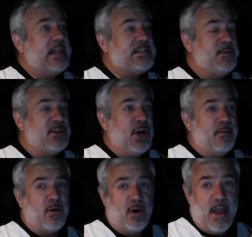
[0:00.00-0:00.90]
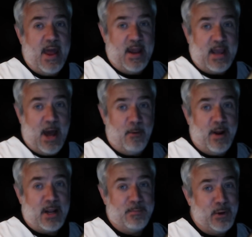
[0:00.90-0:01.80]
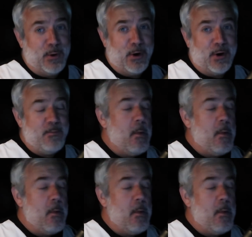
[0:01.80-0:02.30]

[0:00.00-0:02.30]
It spilled over and it got on my computer.